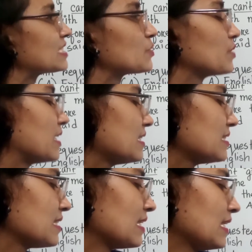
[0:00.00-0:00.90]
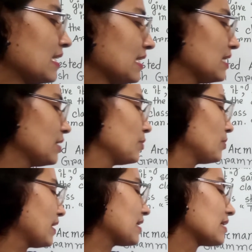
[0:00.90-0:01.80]
students, you
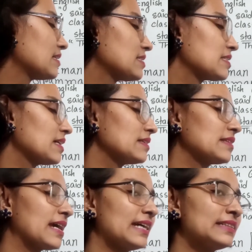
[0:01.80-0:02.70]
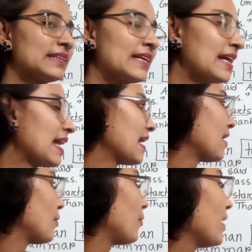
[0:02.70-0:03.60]
can understand that
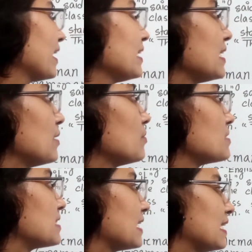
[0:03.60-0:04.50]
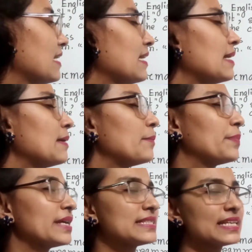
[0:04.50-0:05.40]
when you see
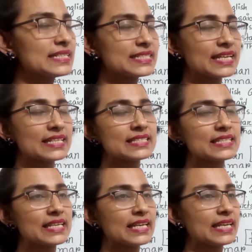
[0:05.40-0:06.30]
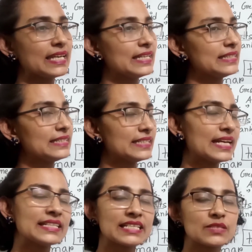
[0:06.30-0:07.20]
present tense in
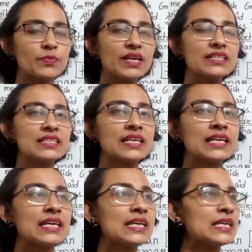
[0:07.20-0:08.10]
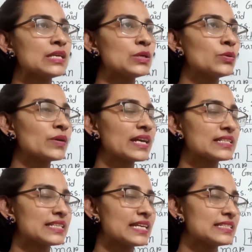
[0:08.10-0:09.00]
direct speech, you can
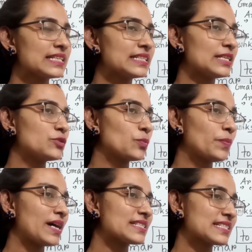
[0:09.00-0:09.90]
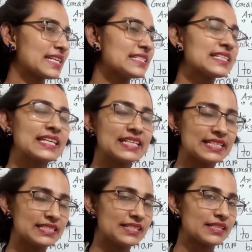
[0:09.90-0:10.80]
change it into past tense in
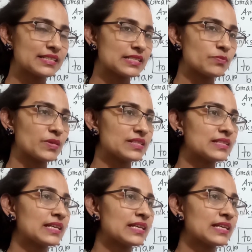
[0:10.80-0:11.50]
indirect speech.